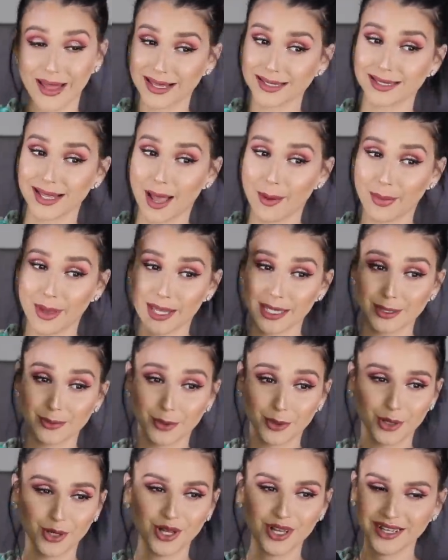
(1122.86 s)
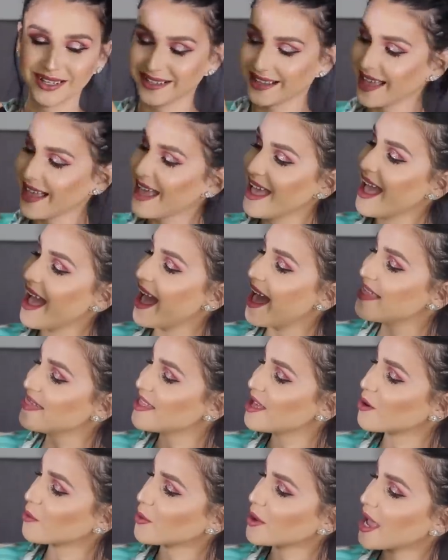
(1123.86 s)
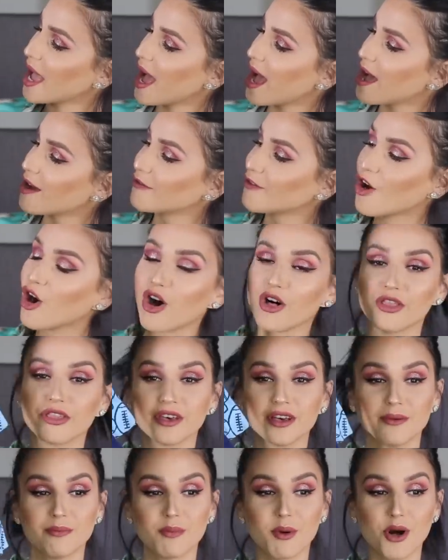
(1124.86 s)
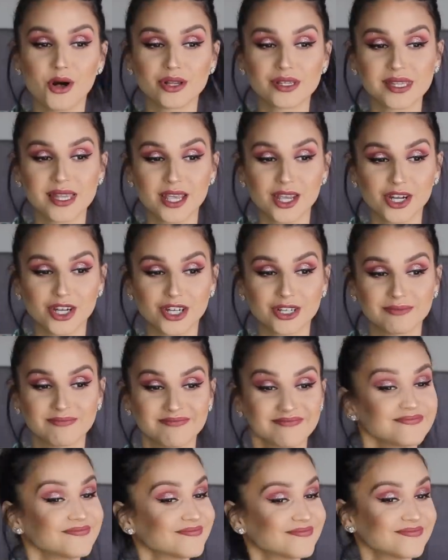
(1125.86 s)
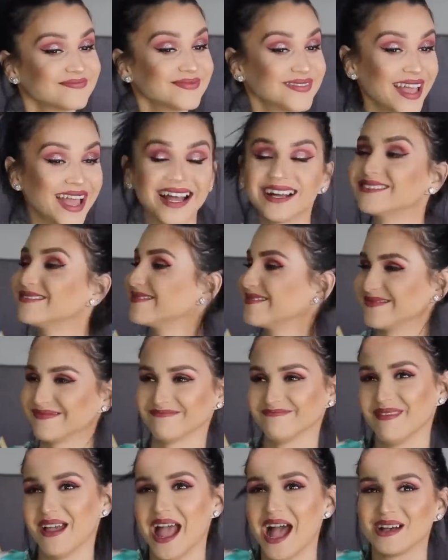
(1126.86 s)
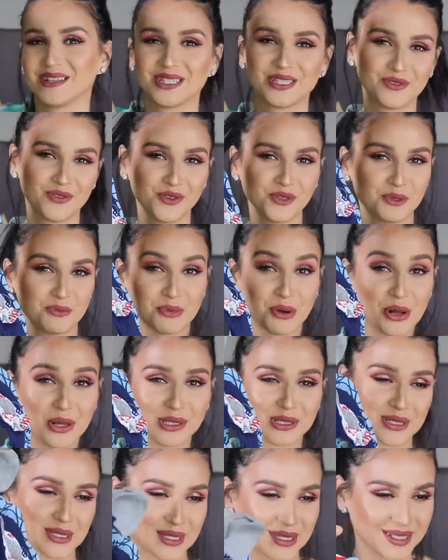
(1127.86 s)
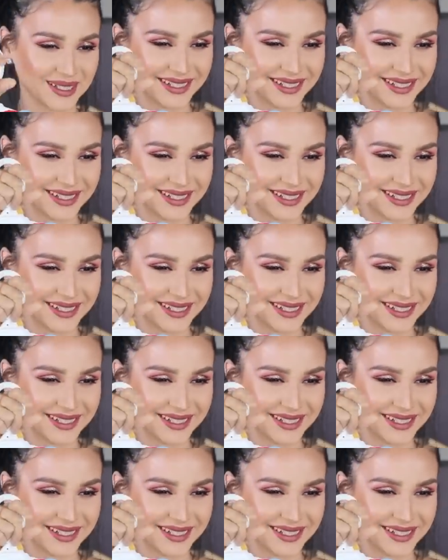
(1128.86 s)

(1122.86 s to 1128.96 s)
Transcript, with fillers: that's not baseball. And then we have all the balls here. Yeah, my house is full of balls.